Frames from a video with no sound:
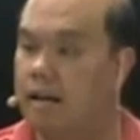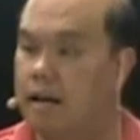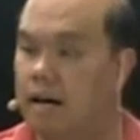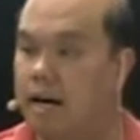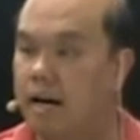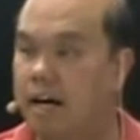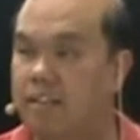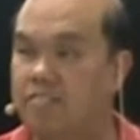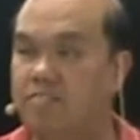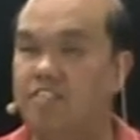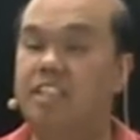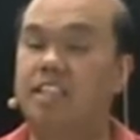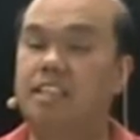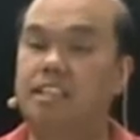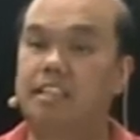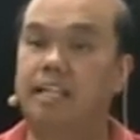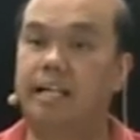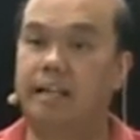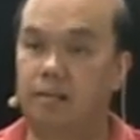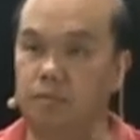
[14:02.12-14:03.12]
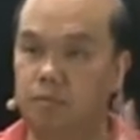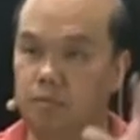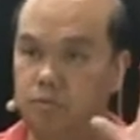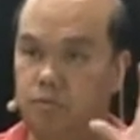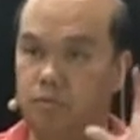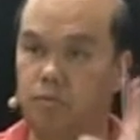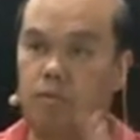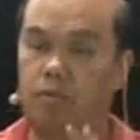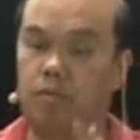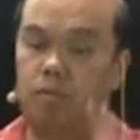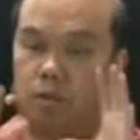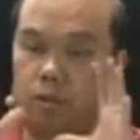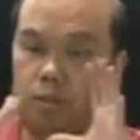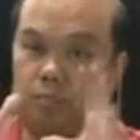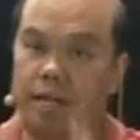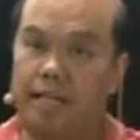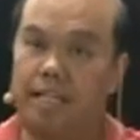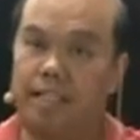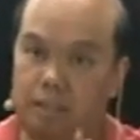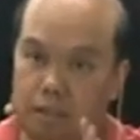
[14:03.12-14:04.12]
I thin it down to
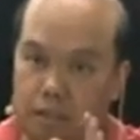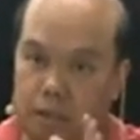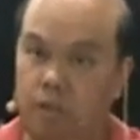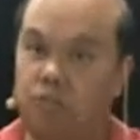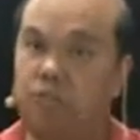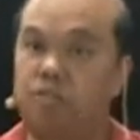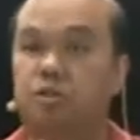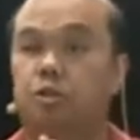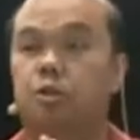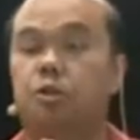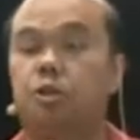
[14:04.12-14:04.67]
make it go through